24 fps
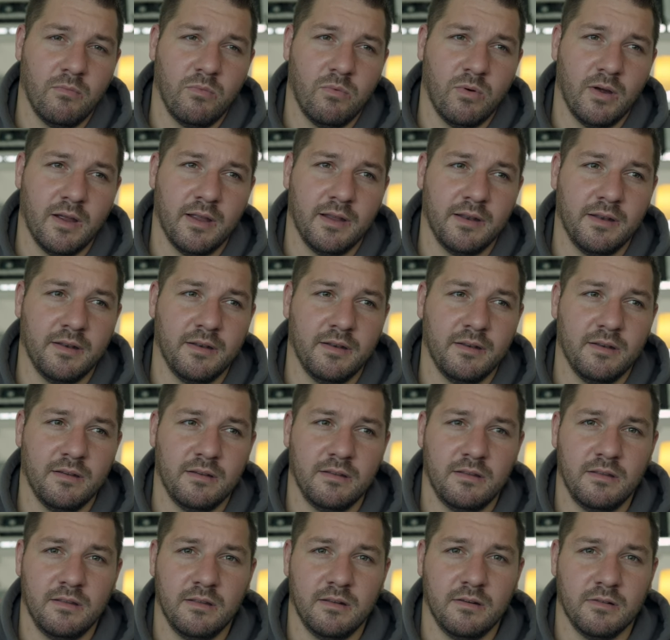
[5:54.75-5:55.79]
when,
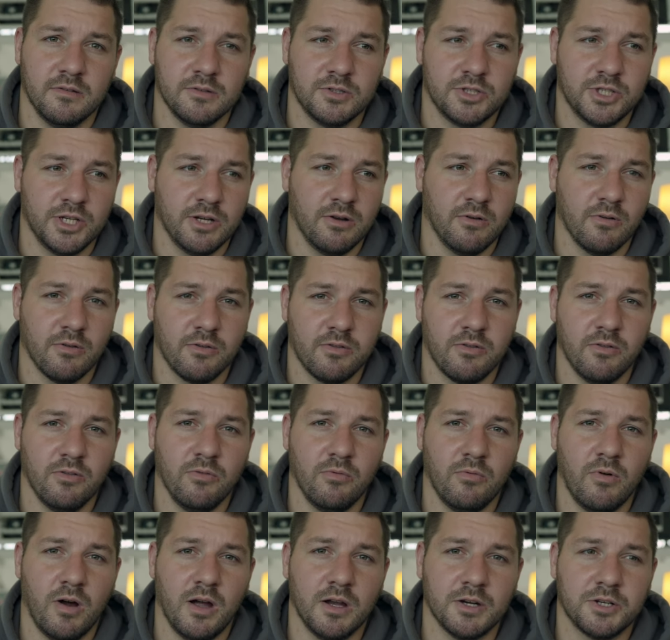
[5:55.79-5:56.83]
you know, she goes to
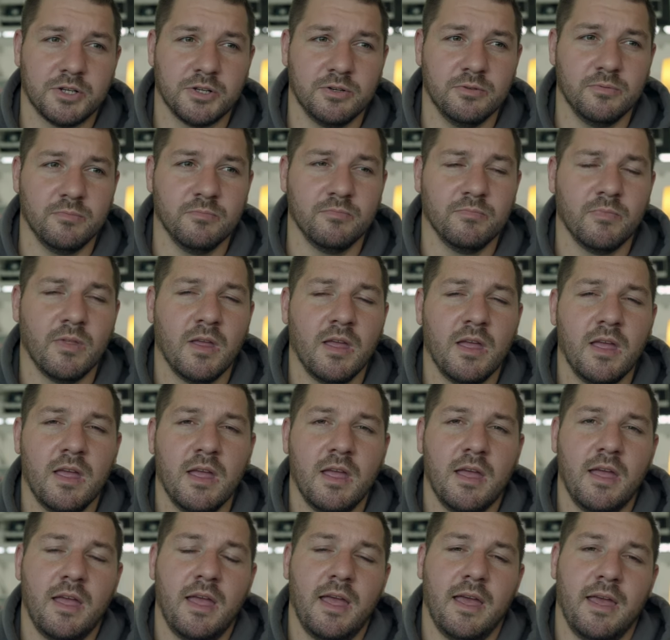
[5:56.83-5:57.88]
the washroom.
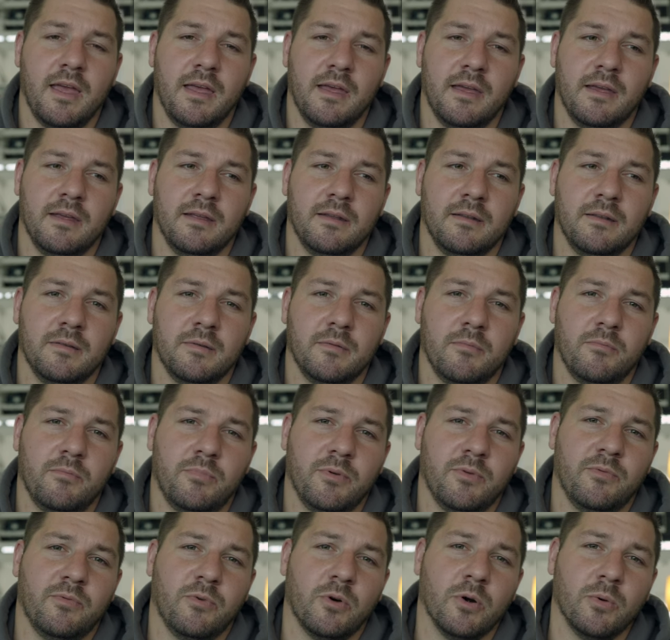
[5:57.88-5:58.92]
And
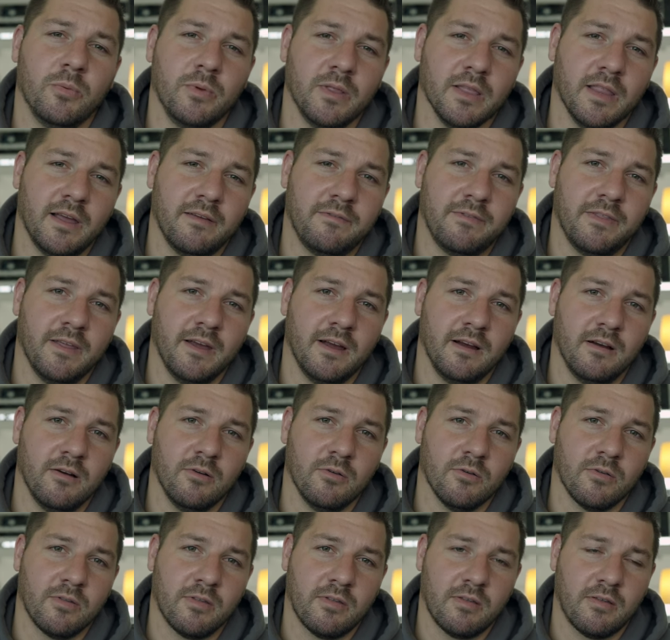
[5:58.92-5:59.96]
before we left the
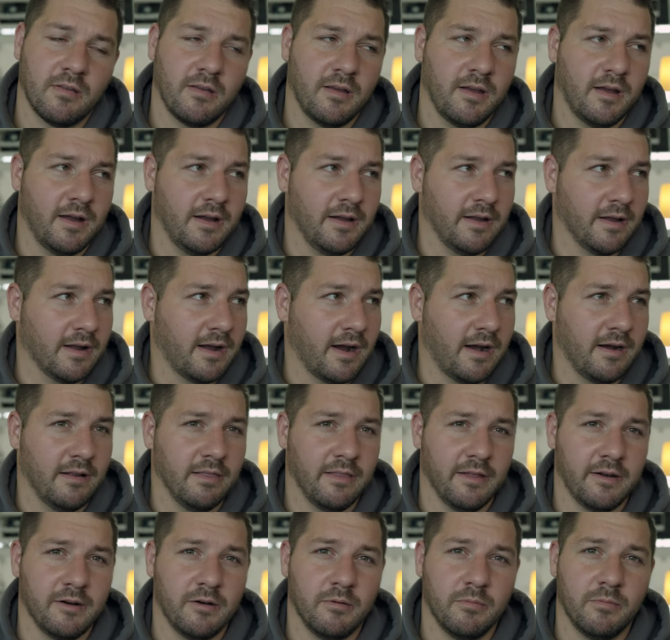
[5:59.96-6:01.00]
house, I kind of
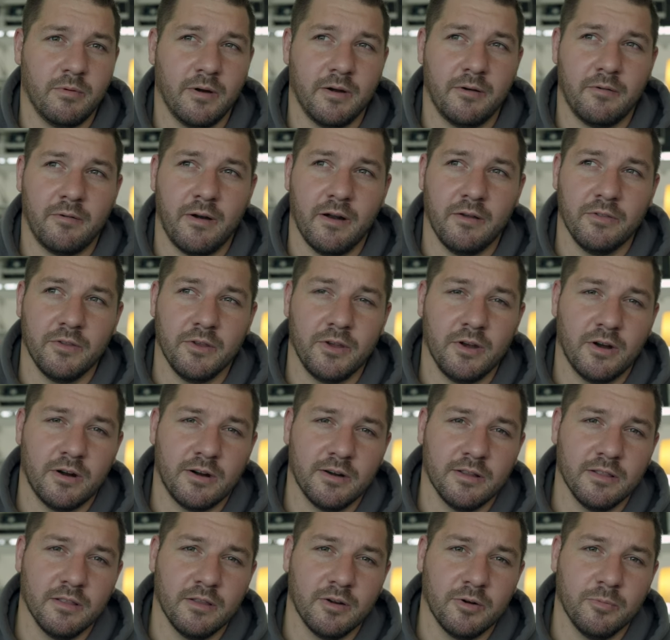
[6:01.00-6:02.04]
let her run around the
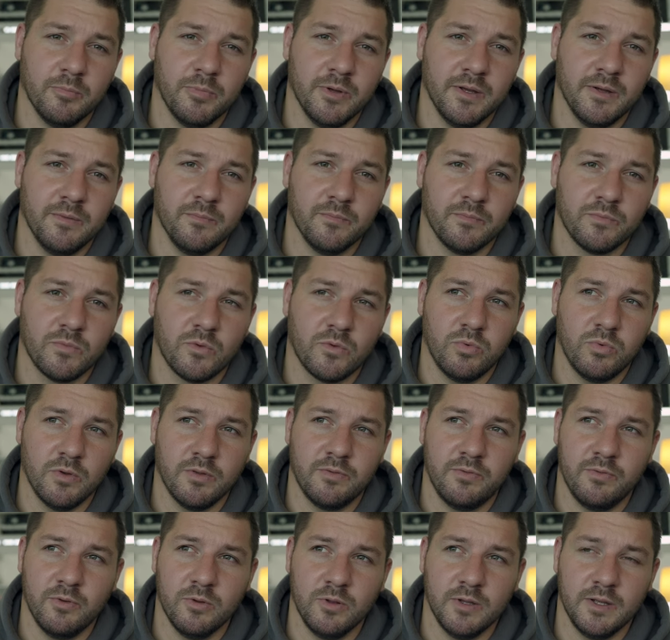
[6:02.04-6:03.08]
yard a little bit
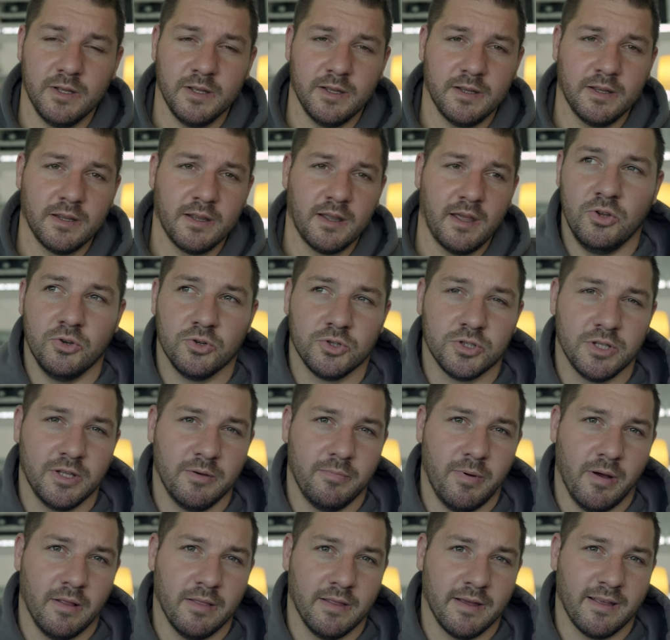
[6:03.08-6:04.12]
with Philly, usually
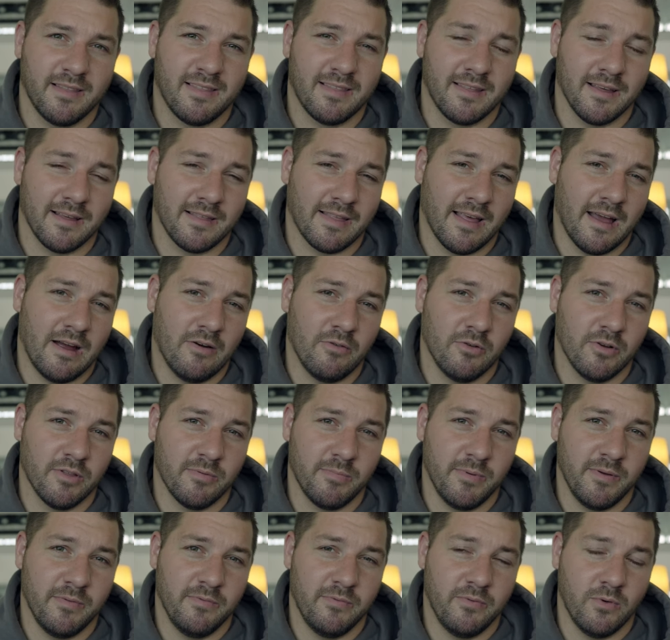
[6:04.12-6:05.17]
about like 6 hours
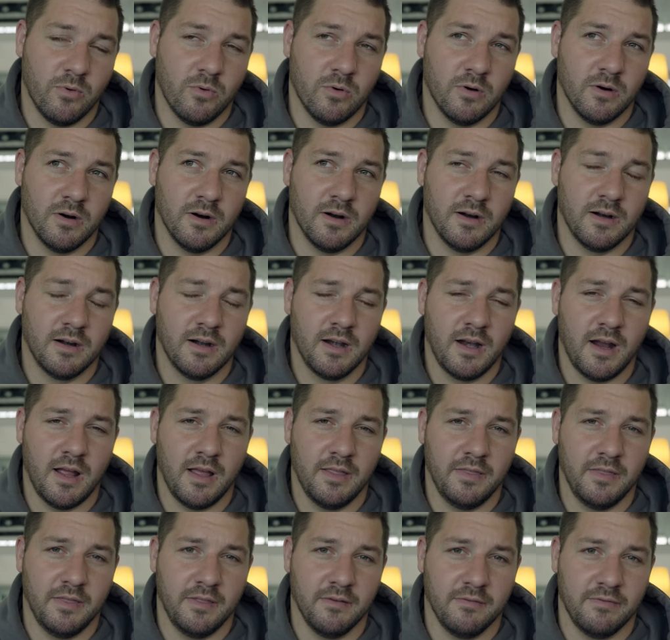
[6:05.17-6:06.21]
before
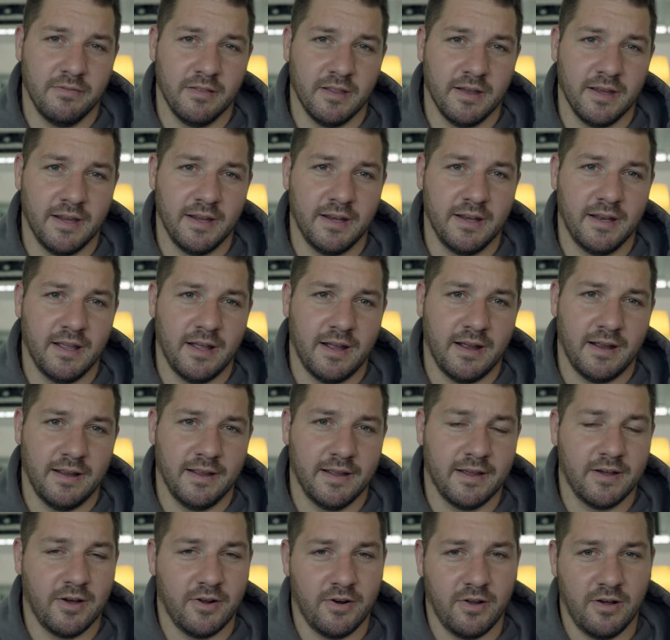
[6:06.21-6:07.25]
the flight. I
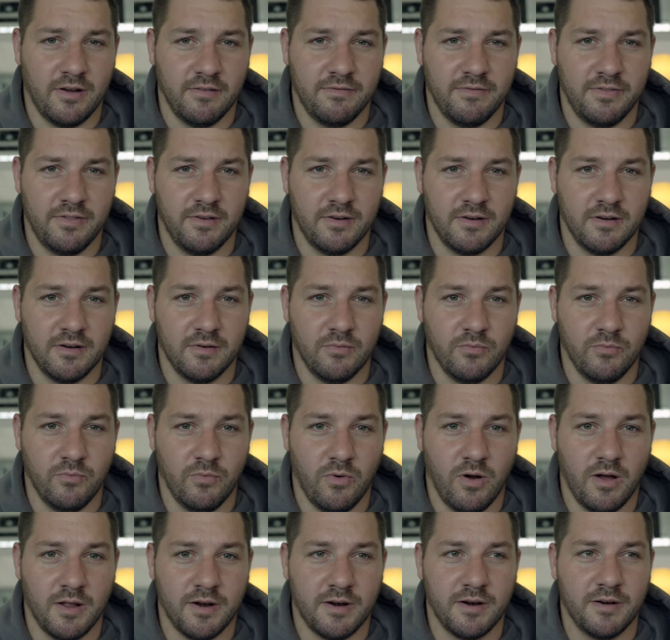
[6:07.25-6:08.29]
cut off their
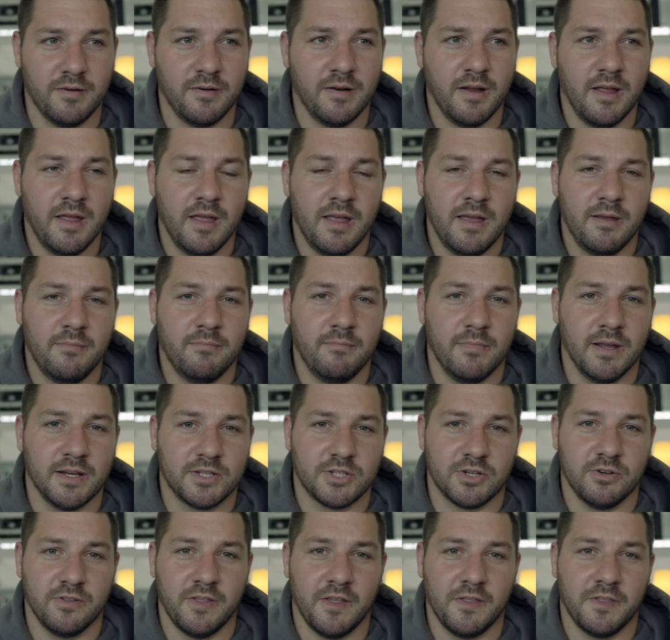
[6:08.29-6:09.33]
water, make
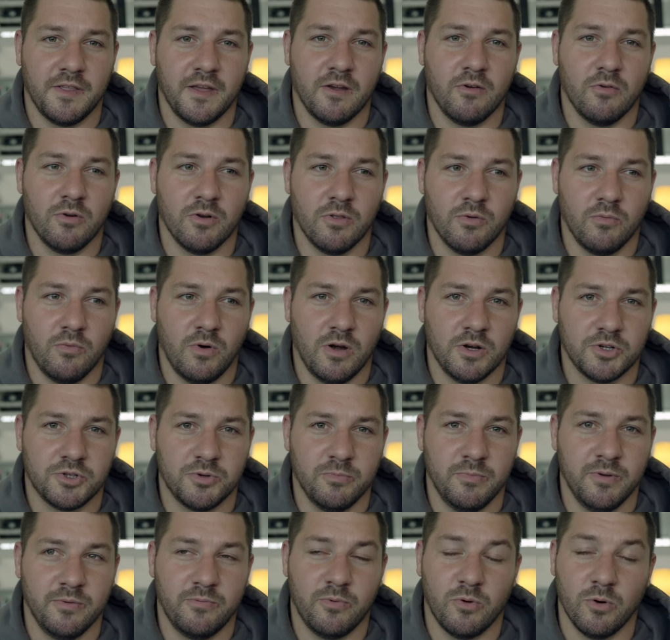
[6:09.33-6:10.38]
sure that they go to the
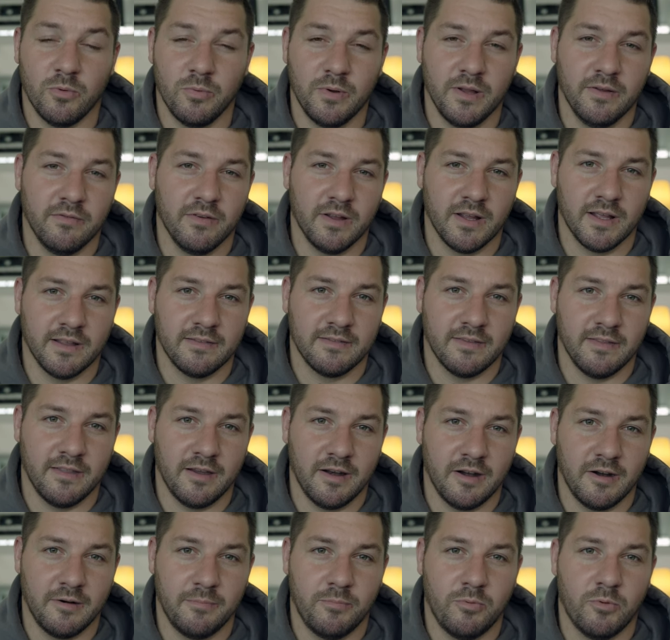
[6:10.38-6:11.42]
washroom before we even get to
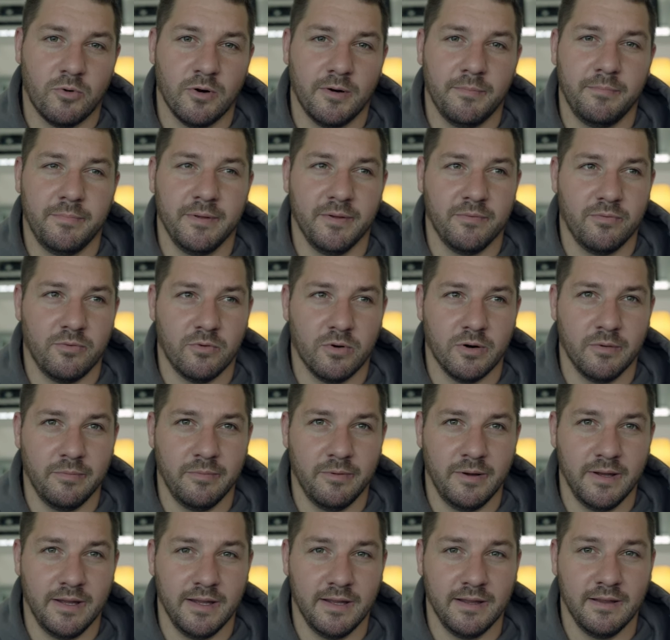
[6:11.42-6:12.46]
the airport, before
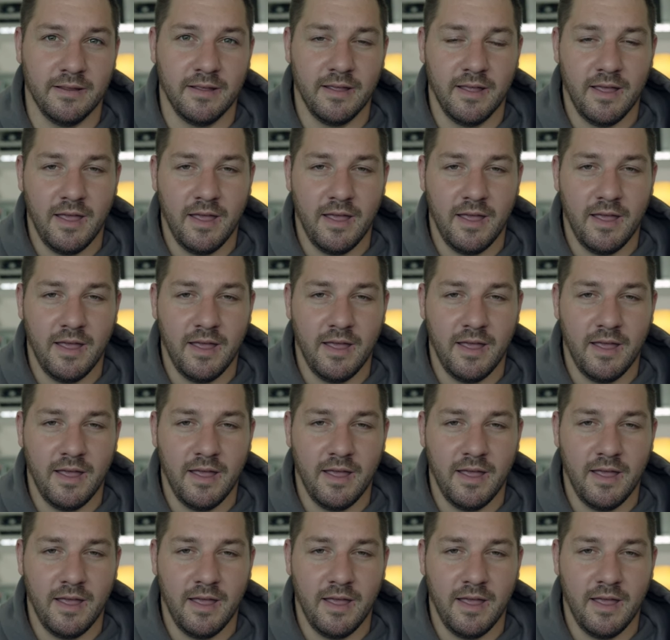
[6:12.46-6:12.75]
we